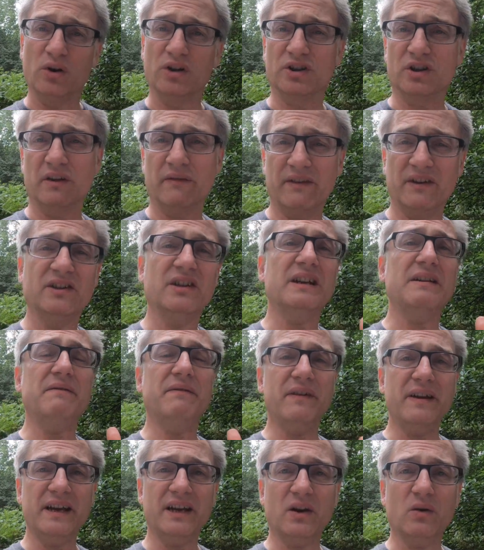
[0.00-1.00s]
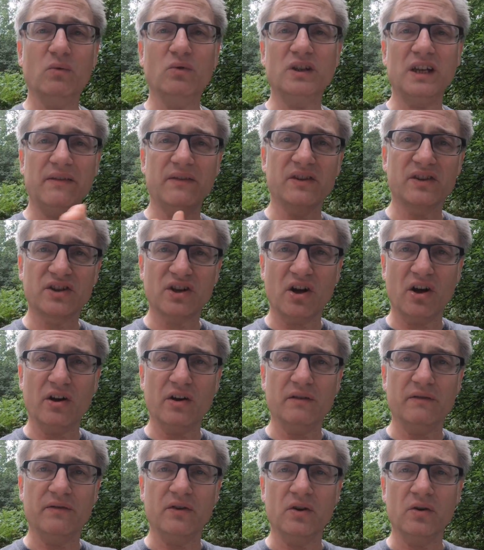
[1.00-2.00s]
So if there's any vehicles either side
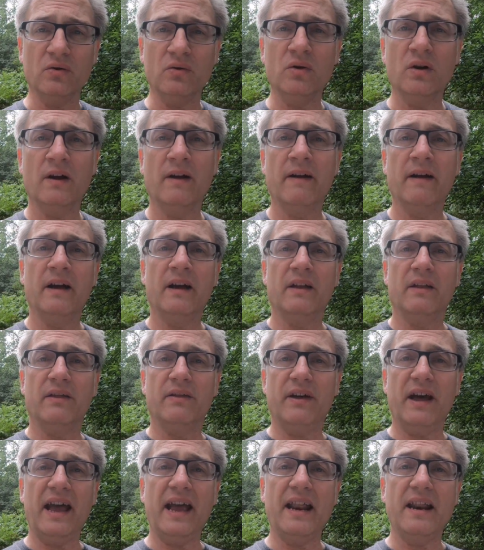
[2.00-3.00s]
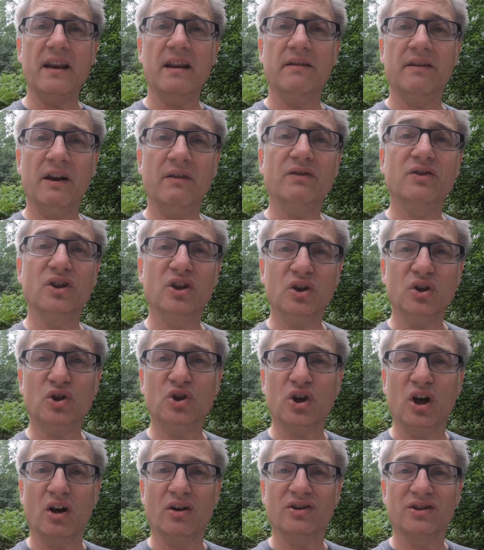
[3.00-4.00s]
of you, then there is a good
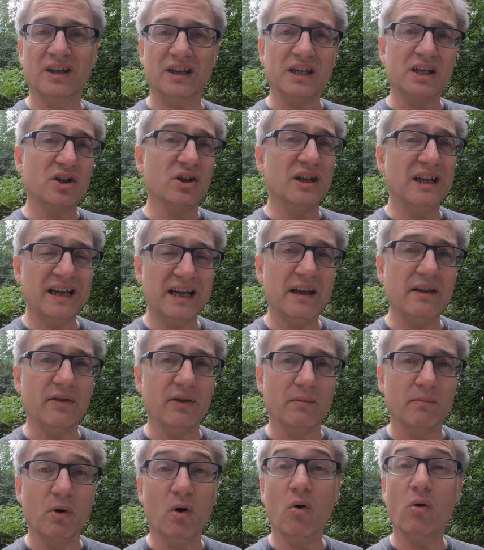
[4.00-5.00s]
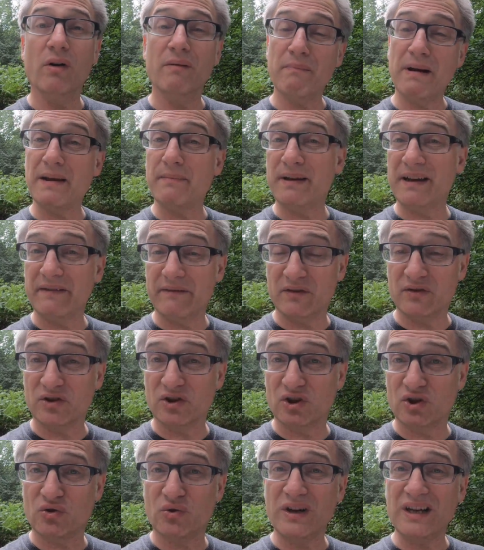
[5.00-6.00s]
chance that you could hit them, or maybe if there's a
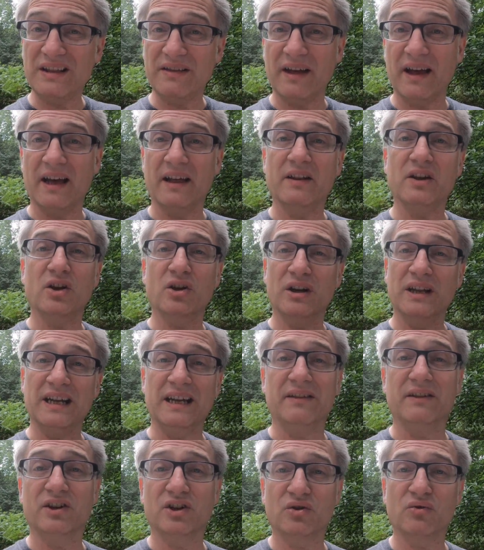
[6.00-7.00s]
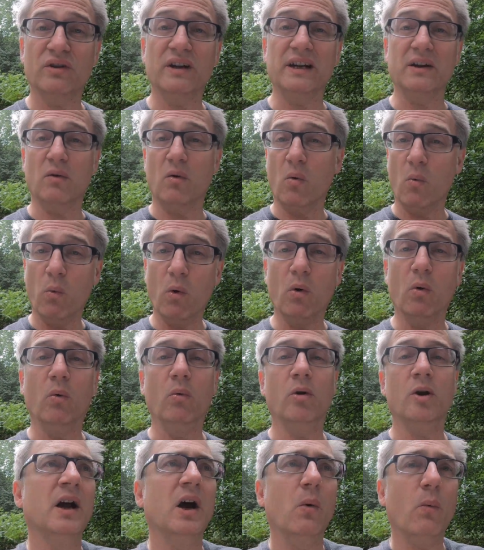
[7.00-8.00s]
tree there, you can hit the tree or wall.
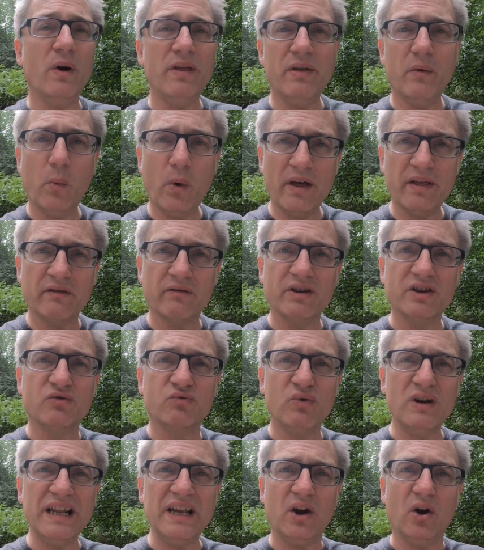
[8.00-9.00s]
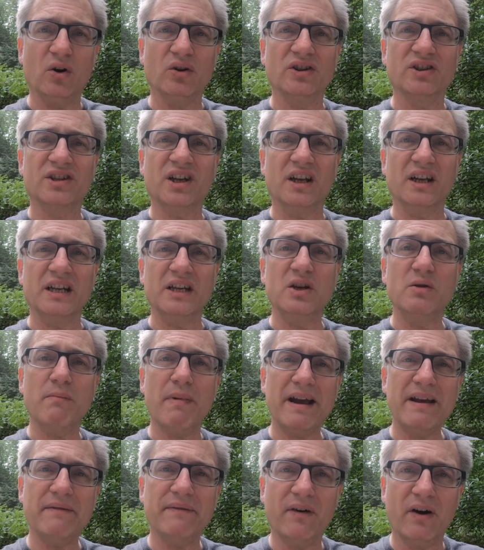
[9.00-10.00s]
When the weather is really hot and sunny, you
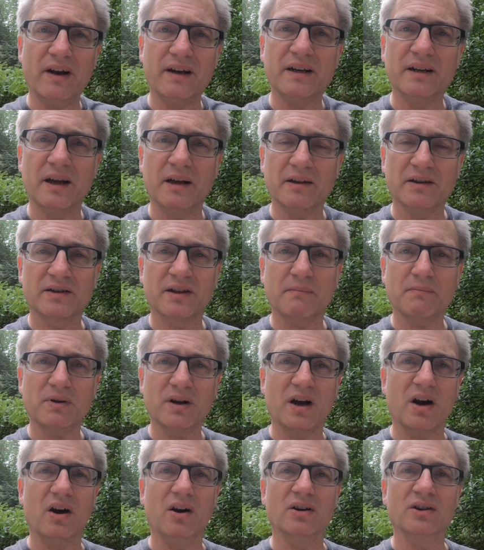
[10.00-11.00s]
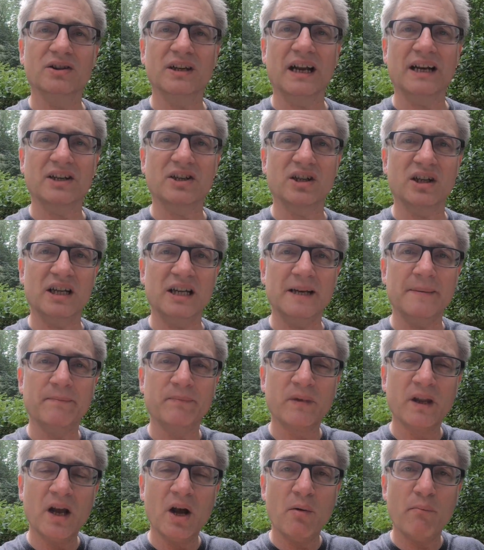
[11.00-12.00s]
may find that some cars actually
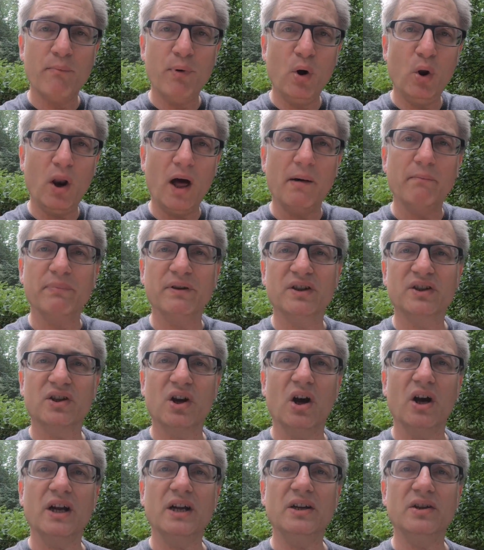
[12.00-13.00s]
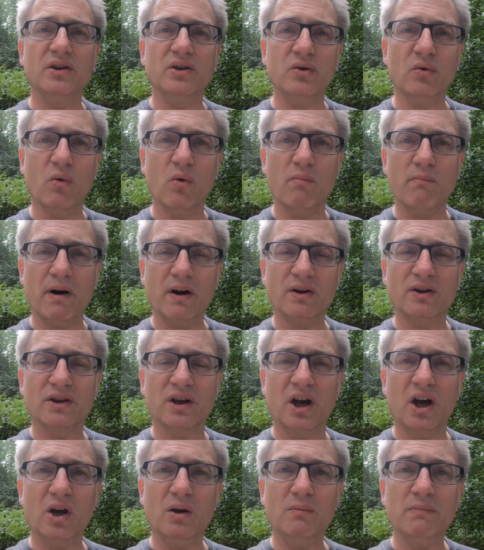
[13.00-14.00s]
pull up beside your
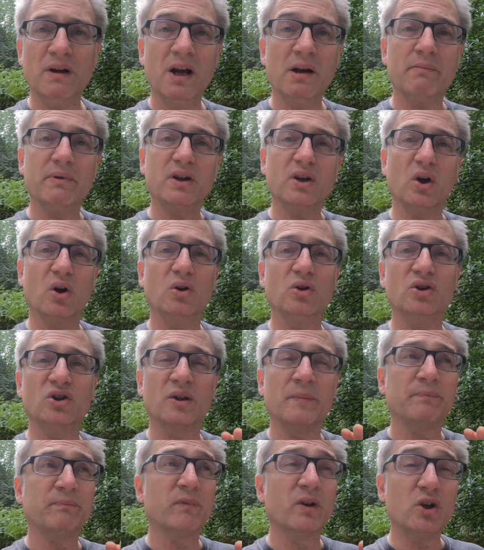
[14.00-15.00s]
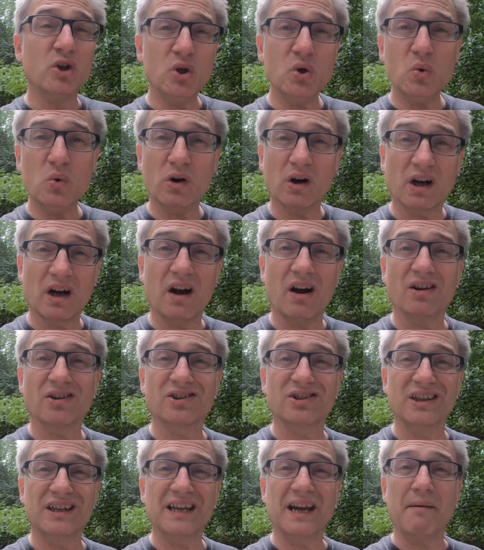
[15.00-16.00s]
motorhome because you are
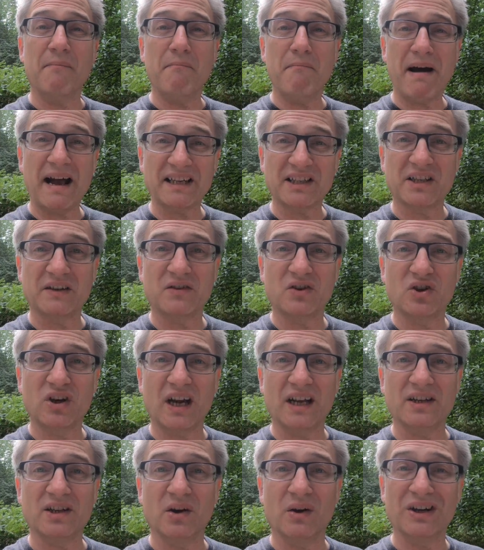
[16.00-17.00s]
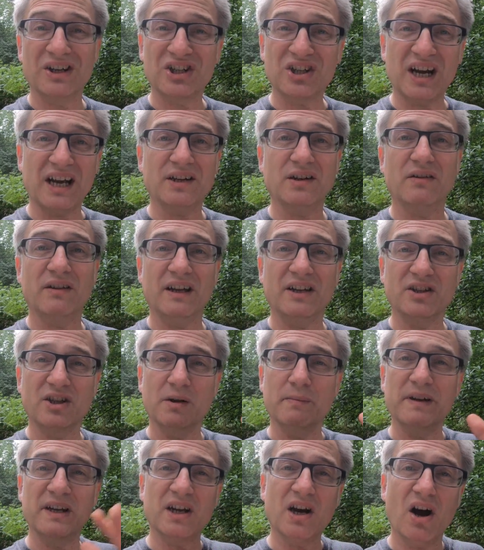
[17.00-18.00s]
casting a massive shadow, a shadow that is going
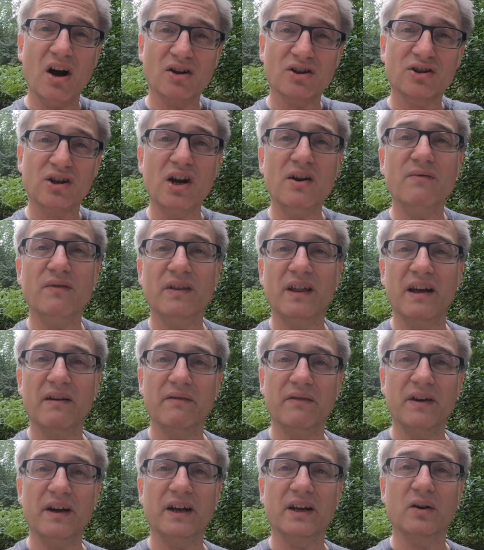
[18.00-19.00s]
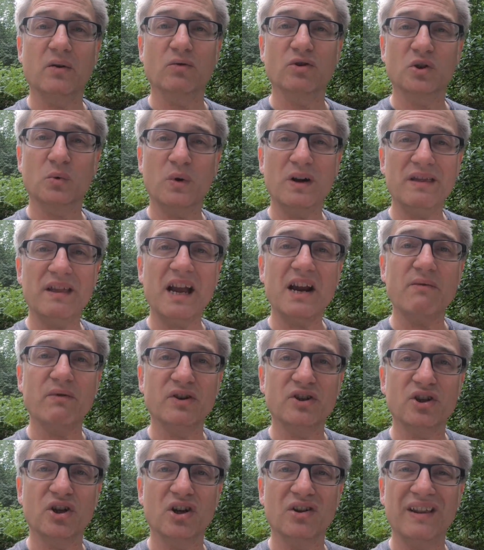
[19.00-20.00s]
to be cast over their vehicle, so when they
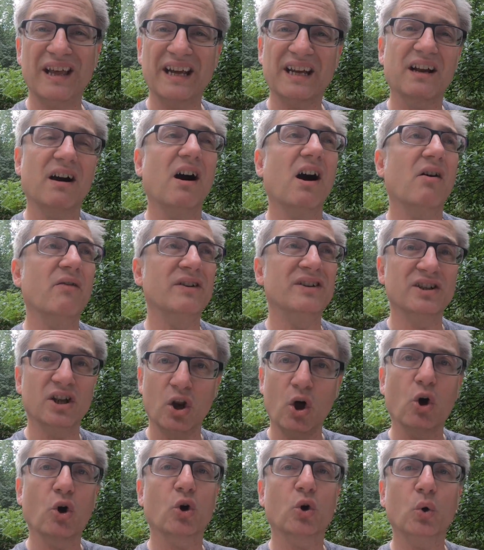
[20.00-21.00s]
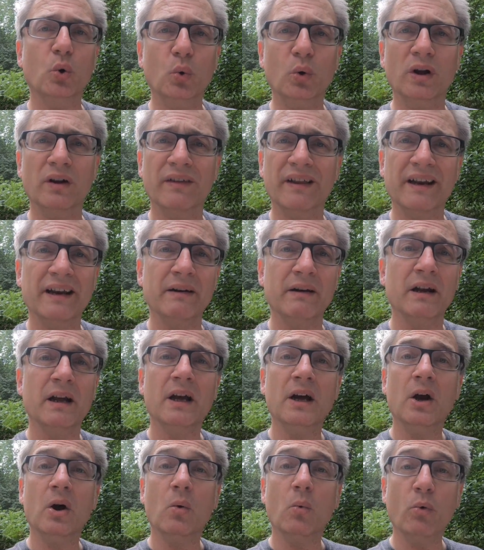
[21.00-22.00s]
return, their car is a lot cooler than
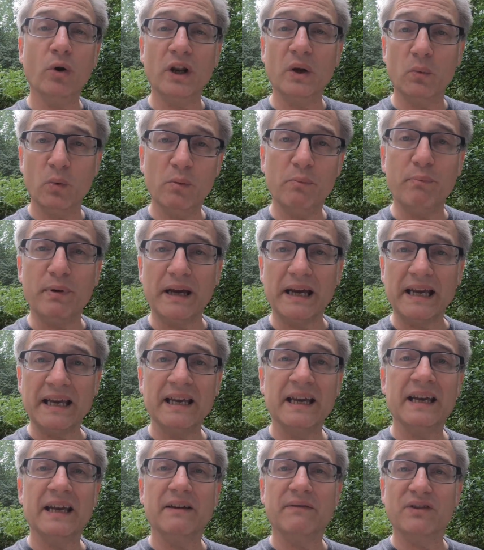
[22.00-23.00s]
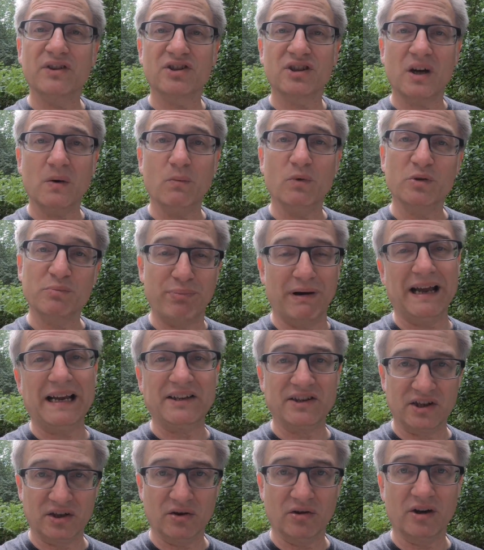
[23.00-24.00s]
what it would be if the sun was
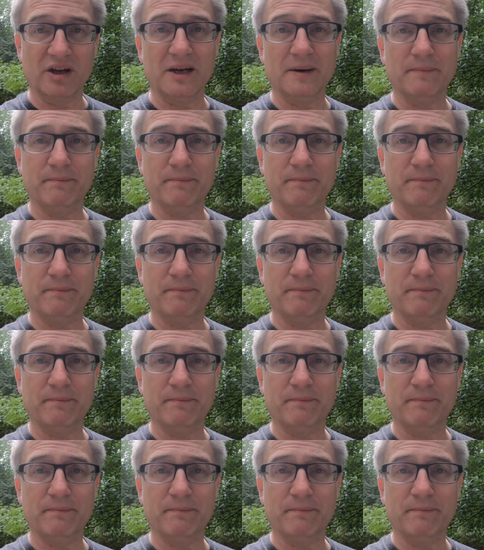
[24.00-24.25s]
blazing on it.